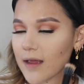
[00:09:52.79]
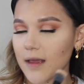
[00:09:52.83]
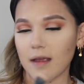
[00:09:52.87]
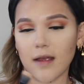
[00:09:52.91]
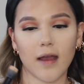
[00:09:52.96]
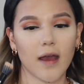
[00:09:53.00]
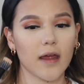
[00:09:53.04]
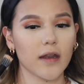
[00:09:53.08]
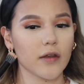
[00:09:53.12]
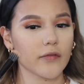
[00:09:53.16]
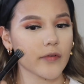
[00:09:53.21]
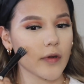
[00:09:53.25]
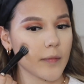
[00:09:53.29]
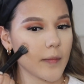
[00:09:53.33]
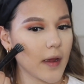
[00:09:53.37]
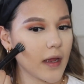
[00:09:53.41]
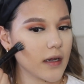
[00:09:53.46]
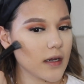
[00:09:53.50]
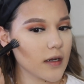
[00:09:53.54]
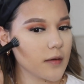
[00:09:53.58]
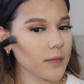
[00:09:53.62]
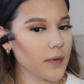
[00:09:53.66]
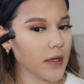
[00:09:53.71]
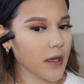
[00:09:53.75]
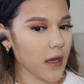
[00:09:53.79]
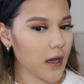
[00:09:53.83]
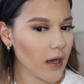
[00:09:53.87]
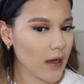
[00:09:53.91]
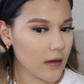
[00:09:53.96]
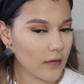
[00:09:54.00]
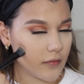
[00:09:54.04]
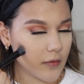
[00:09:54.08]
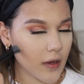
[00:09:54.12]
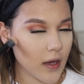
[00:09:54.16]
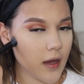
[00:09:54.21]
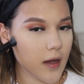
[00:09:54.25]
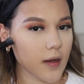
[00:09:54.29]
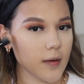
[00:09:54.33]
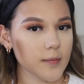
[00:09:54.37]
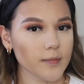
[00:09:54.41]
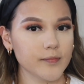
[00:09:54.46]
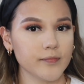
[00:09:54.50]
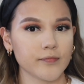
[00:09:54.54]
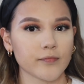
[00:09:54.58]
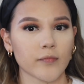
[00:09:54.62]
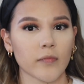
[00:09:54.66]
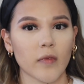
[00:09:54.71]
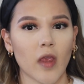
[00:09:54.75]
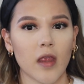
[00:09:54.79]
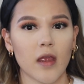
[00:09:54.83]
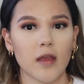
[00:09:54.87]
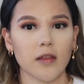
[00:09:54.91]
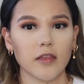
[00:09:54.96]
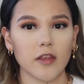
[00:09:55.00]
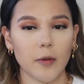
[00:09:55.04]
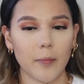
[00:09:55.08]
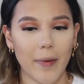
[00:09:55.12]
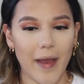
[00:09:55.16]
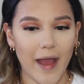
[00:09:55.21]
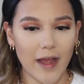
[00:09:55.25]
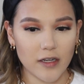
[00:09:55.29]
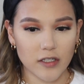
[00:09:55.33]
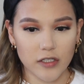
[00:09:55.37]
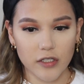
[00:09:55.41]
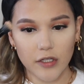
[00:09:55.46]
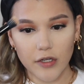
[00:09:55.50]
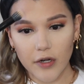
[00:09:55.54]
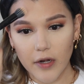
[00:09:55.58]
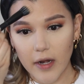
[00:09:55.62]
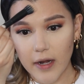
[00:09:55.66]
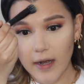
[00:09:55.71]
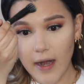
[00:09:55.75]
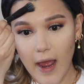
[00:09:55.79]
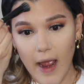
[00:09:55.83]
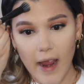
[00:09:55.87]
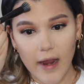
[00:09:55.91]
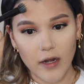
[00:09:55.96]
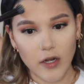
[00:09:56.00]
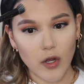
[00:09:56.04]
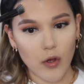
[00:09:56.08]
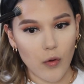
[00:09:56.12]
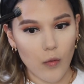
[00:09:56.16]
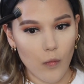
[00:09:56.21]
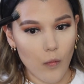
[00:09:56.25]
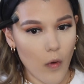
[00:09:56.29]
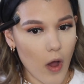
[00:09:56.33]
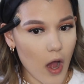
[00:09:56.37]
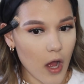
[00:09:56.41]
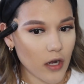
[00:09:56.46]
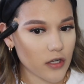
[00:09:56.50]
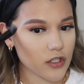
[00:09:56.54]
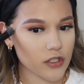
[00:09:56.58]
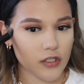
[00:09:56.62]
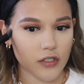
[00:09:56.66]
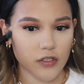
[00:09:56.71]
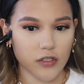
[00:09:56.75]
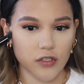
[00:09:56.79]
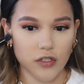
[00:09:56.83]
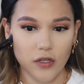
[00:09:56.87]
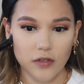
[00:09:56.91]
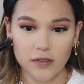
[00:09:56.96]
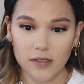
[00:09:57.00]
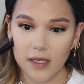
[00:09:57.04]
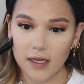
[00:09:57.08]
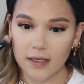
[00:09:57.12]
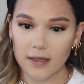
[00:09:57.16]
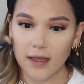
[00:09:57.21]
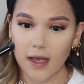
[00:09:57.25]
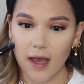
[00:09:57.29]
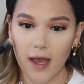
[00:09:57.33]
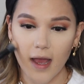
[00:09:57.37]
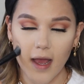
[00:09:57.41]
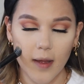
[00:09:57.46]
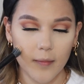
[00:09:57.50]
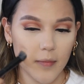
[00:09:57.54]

It kind of reminded me of The Bachelor, and I don't watch shows like that.